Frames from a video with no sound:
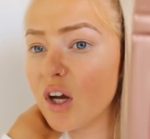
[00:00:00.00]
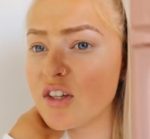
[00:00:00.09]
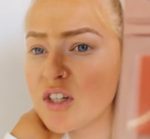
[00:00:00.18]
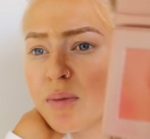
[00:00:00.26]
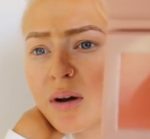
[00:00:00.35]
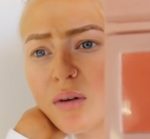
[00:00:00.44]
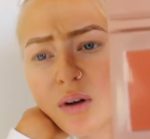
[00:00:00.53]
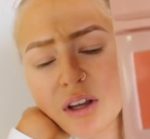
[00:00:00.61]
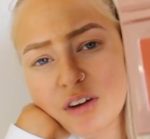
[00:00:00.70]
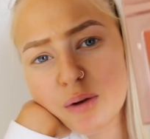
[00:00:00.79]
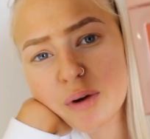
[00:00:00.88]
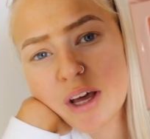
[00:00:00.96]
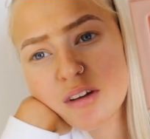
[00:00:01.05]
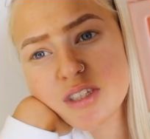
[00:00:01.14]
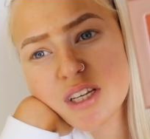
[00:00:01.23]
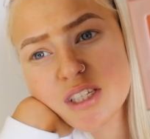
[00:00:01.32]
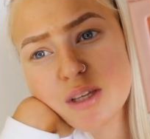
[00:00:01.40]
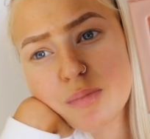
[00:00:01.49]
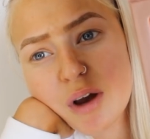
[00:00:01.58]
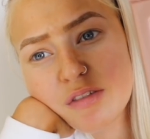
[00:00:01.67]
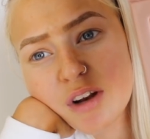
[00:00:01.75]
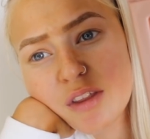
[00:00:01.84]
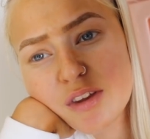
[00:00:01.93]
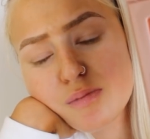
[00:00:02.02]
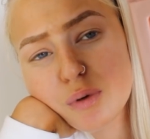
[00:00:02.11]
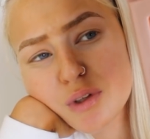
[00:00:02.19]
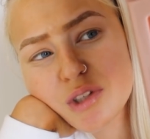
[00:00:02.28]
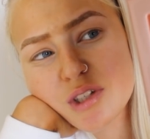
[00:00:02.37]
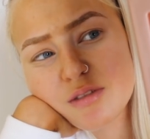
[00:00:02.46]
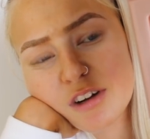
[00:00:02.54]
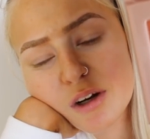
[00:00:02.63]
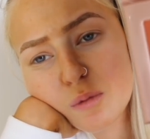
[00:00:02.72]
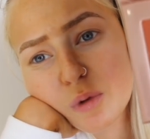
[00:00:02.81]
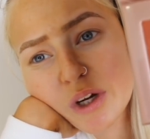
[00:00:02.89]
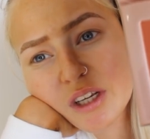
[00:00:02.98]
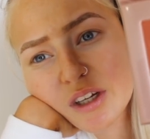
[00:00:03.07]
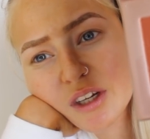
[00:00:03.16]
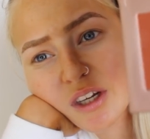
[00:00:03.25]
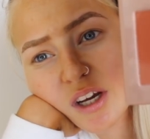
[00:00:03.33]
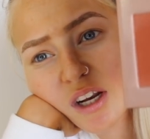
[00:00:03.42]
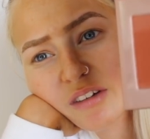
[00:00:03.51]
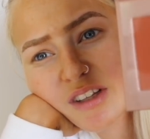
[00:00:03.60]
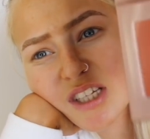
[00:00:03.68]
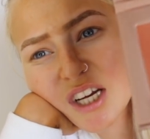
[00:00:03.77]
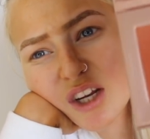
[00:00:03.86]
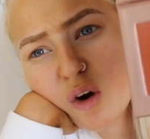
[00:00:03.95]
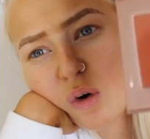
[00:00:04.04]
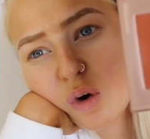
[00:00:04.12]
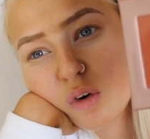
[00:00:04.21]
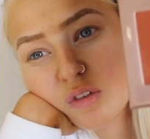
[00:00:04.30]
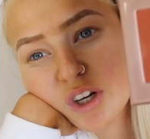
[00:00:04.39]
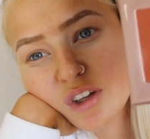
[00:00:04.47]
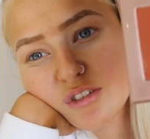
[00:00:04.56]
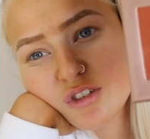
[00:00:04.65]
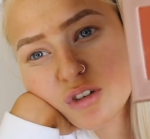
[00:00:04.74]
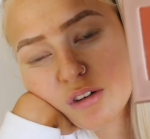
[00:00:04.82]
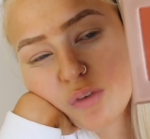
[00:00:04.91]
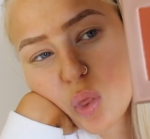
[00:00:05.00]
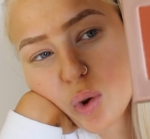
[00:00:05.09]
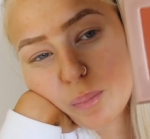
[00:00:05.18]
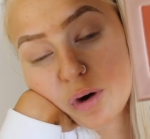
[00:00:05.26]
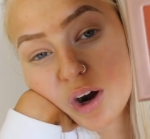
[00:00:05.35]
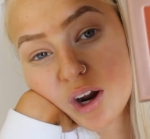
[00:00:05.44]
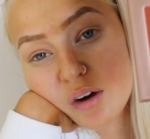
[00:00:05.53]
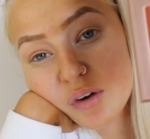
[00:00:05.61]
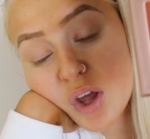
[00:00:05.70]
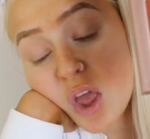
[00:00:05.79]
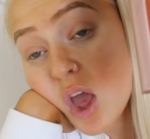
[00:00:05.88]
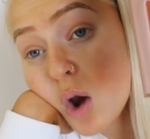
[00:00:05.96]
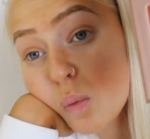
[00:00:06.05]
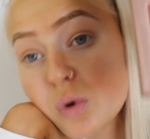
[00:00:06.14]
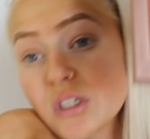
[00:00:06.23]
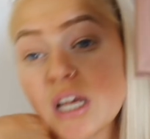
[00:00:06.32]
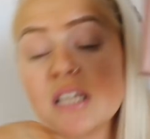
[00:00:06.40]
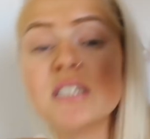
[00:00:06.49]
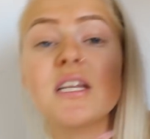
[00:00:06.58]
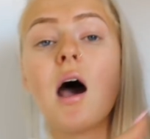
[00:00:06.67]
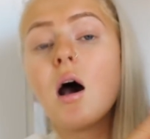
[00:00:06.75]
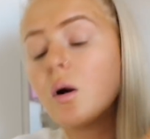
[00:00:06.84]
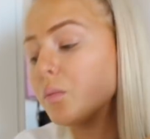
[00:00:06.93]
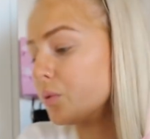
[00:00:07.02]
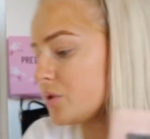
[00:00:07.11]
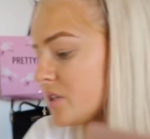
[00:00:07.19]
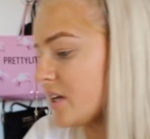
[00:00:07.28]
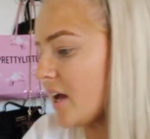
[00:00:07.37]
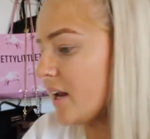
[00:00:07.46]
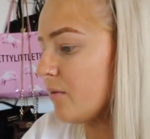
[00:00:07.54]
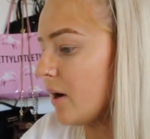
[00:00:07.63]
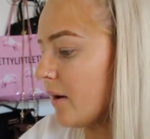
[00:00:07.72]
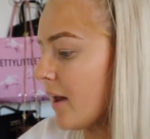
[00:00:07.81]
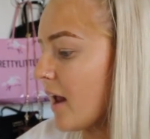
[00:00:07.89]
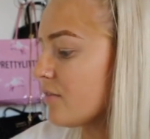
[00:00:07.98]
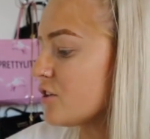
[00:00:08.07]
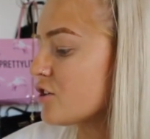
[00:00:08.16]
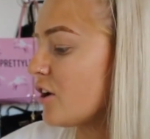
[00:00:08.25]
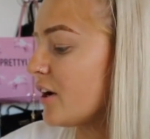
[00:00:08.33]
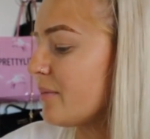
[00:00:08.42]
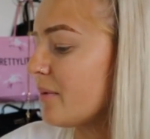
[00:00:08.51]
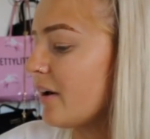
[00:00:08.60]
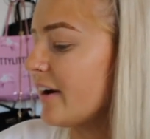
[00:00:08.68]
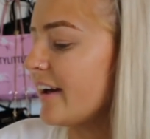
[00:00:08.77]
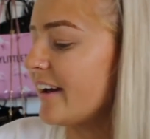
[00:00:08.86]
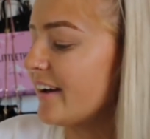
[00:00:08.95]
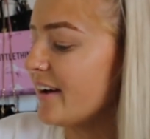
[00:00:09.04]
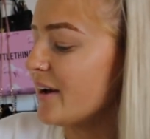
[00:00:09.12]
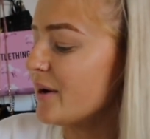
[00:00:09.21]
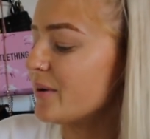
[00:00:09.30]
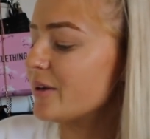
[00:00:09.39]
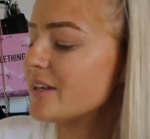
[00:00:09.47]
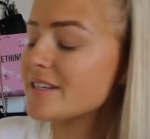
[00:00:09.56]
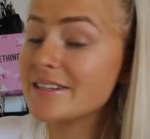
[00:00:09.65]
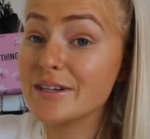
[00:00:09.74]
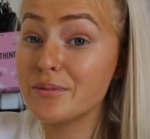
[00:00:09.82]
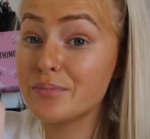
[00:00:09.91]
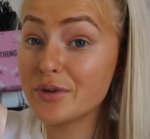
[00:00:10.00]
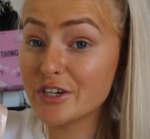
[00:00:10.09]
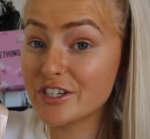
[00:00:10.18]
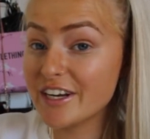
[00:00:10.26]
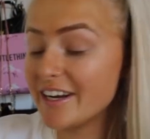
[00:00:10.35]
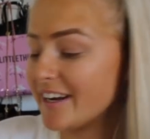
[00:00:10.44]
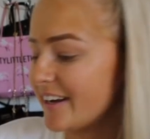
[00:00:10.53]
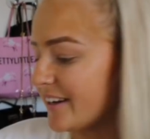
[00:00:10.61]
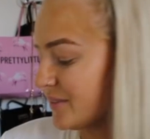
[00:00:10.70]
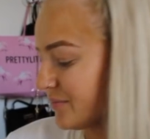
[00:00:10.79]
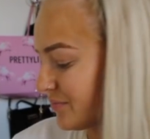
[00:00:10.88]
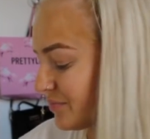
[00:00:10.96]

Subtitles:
I don't know about if anyone else thinks it, but I feel like this bronze is a very weird looking colour. It's like an orange rather than a brown. We'll test it out and we'll see anyway. I'm going to have to try and apply it with this little brush here.